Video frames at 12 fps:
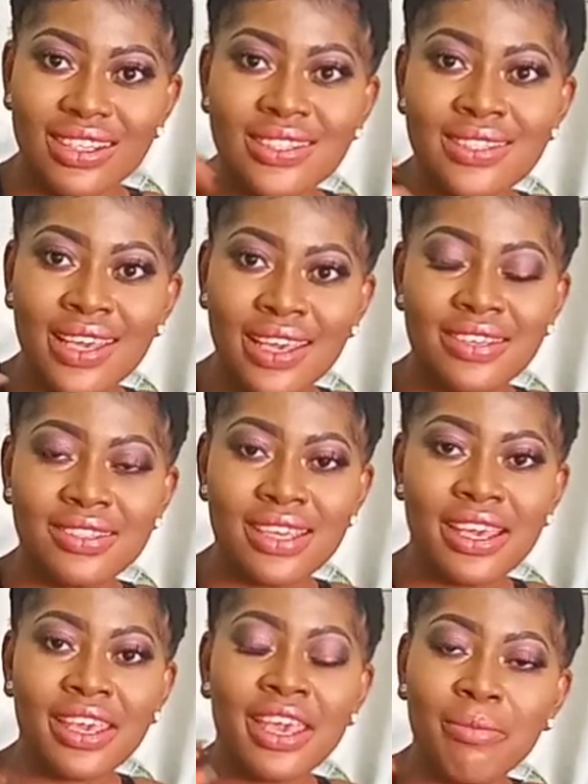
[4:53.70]
since
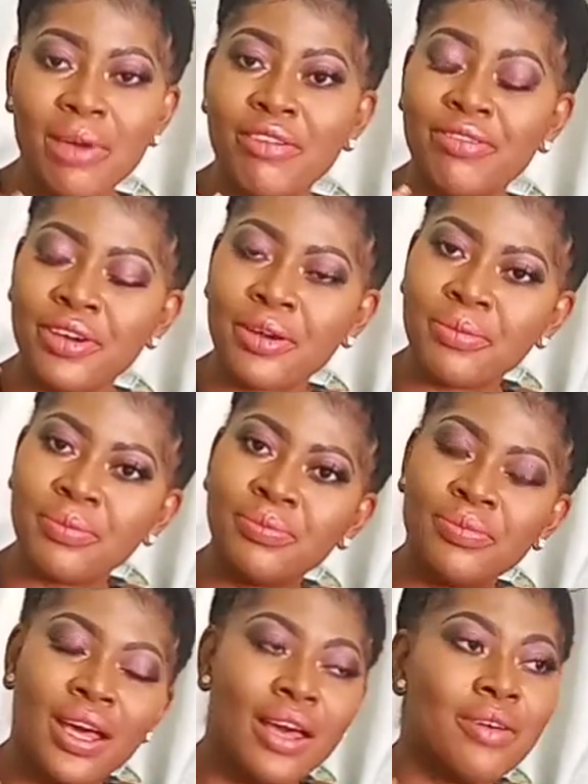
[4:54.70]
they came out
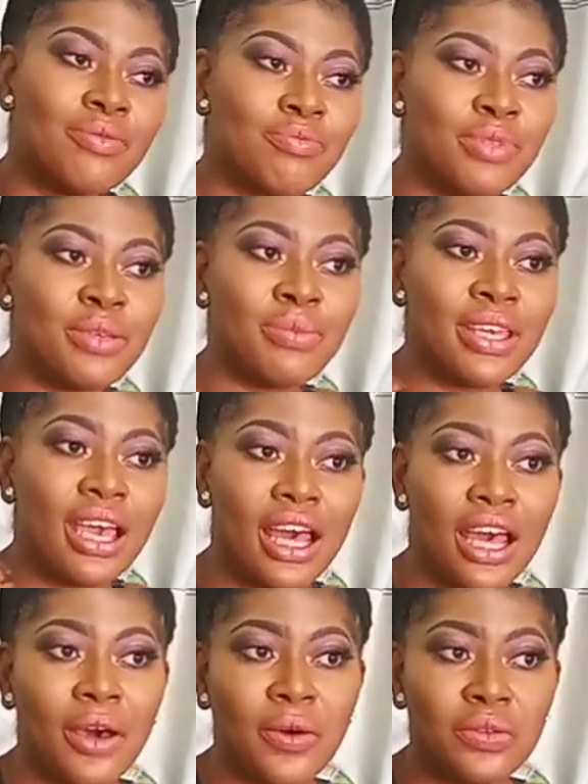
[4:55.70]
from BB
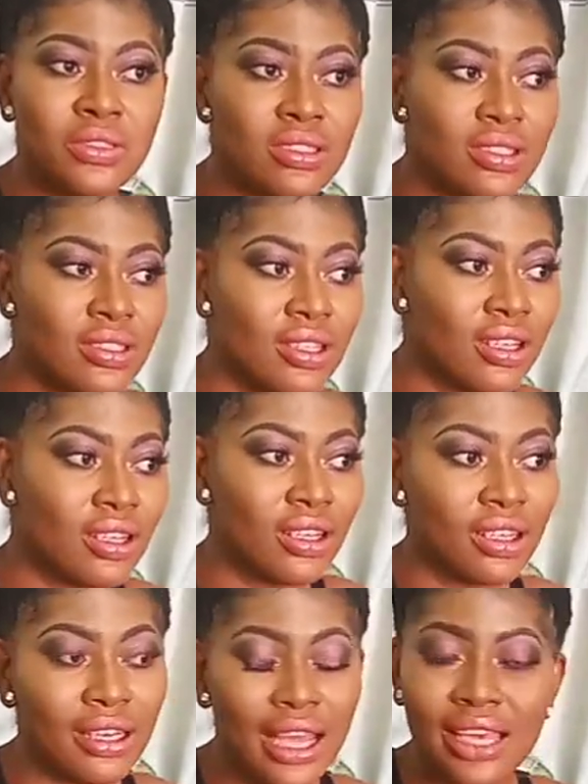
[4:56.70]
house.
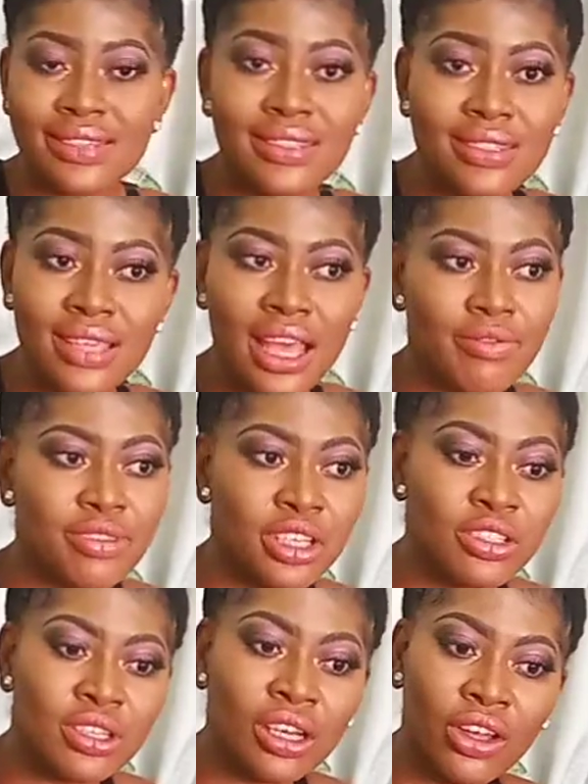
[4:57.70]
Like Sissy have
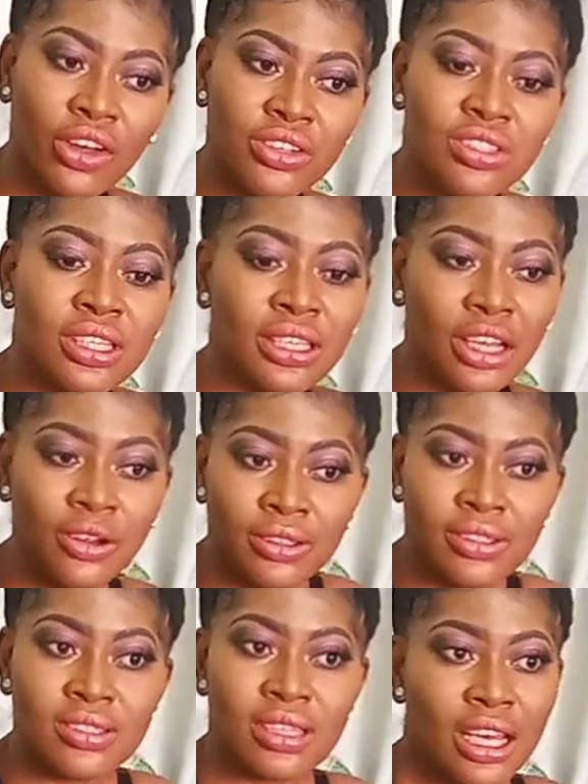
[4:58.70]
changed a lot. She now
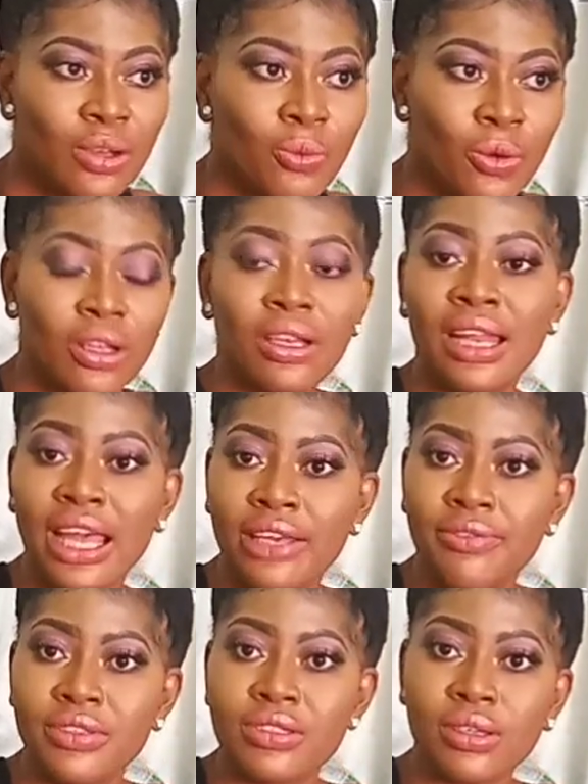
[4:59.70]
understand what
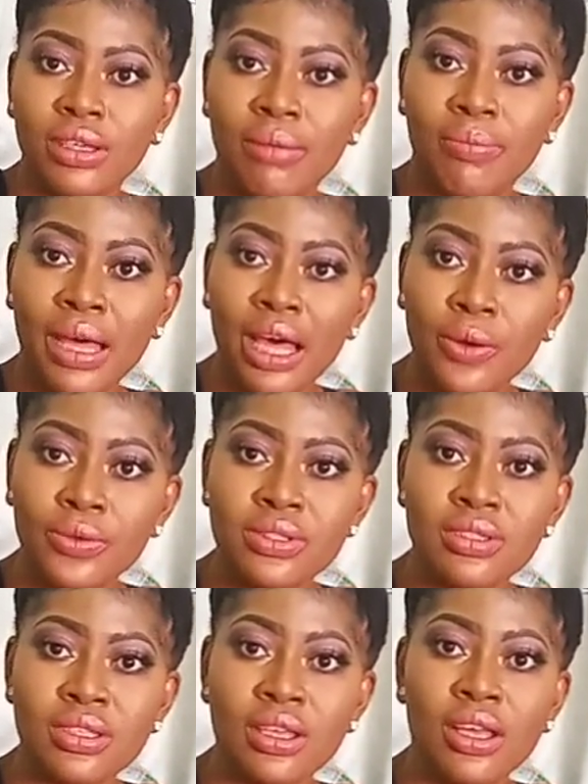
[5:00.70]
life is all
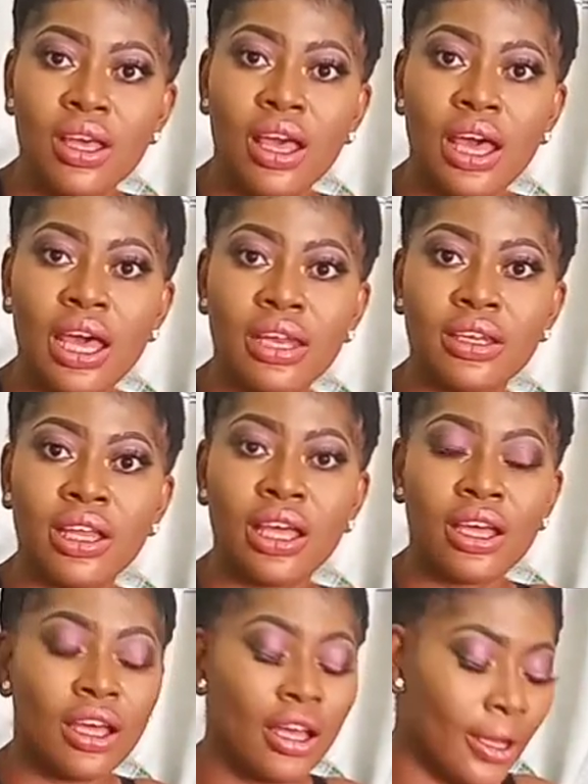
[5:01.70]
about, and
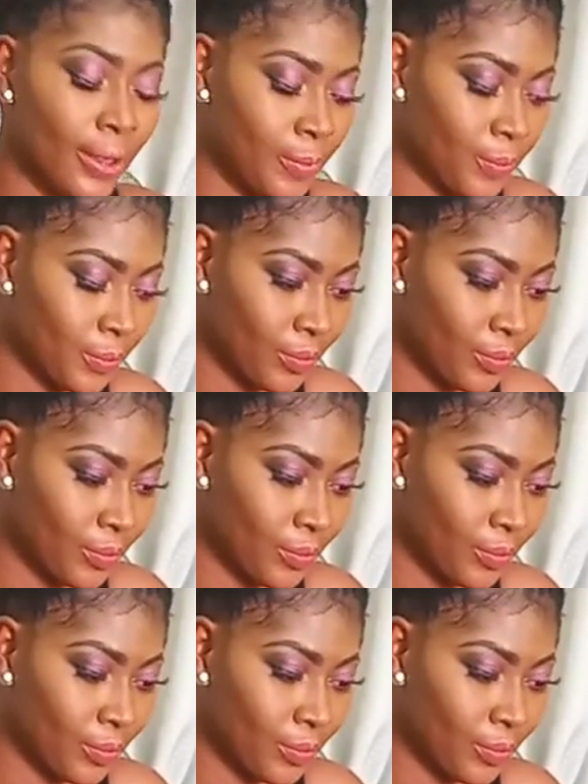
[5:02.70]
uh,